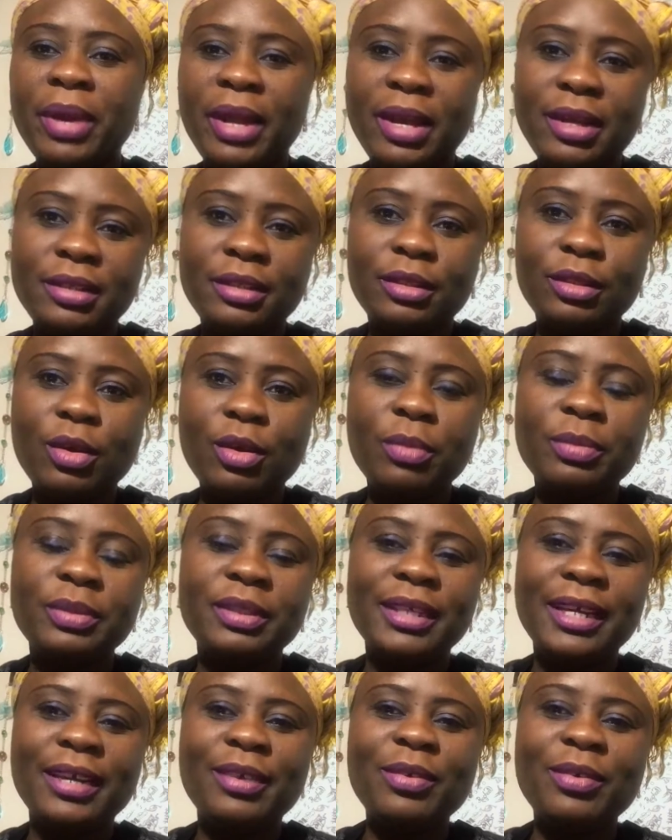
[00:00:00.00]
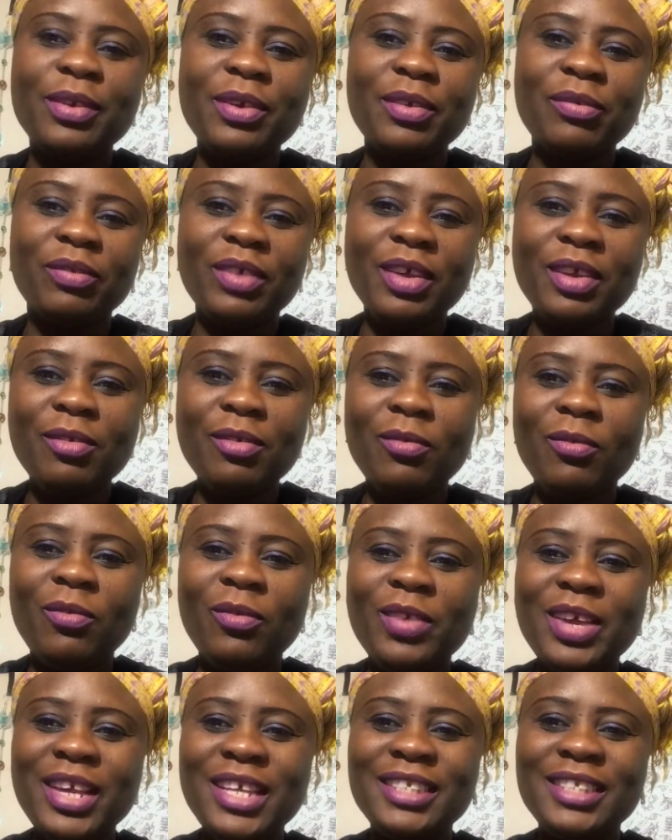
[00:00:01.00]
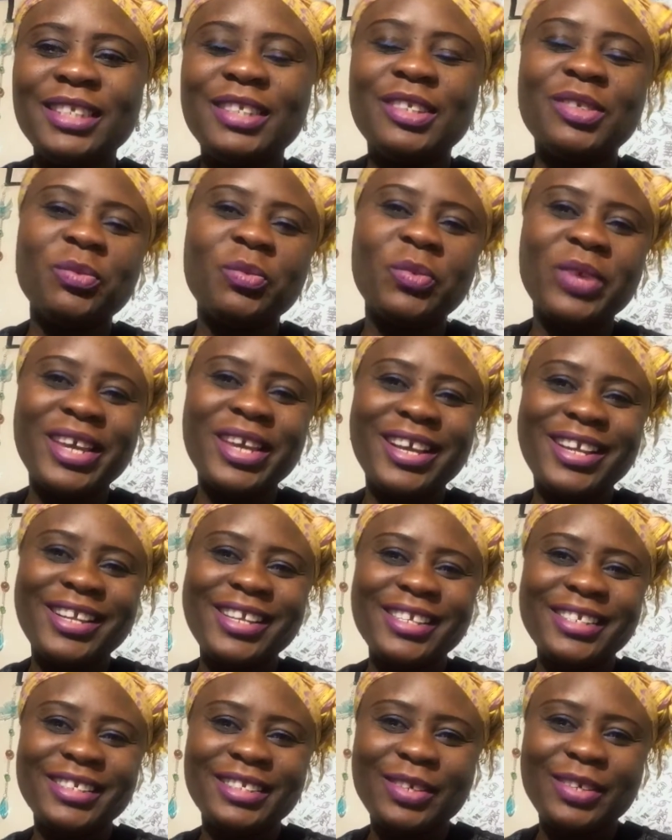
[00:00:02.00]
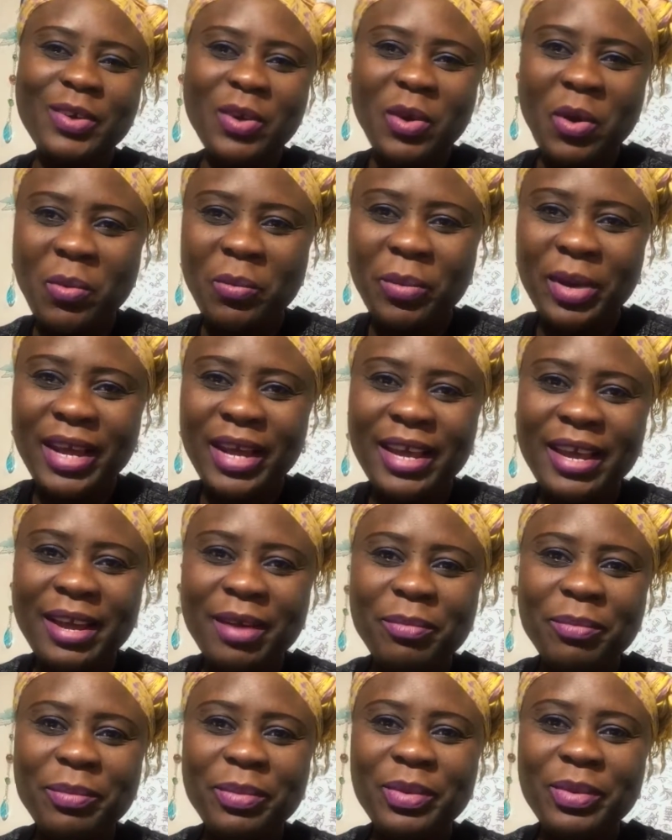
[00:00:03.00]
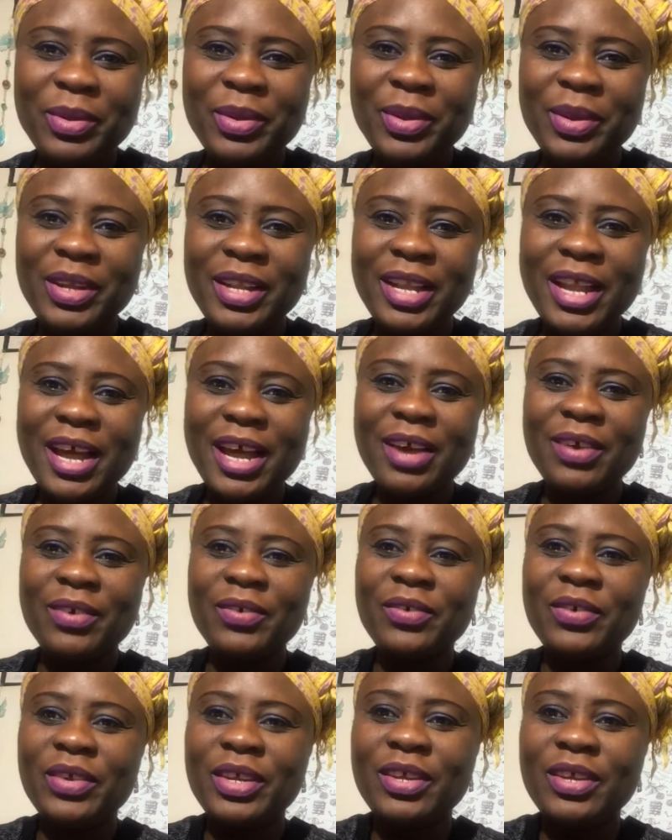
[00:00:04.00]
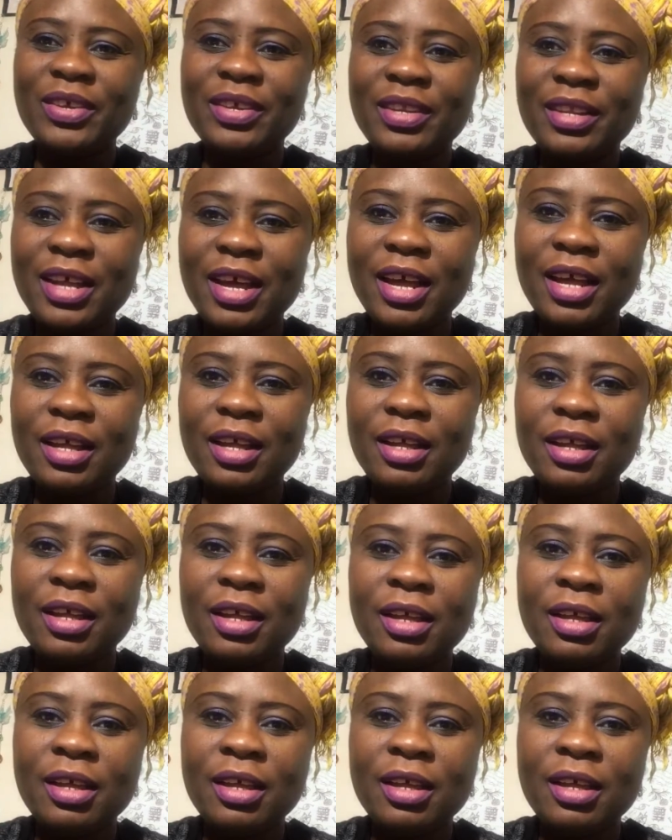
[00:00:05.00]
Periscope Circle of Influence weekly scope. I am Bukola Oriola.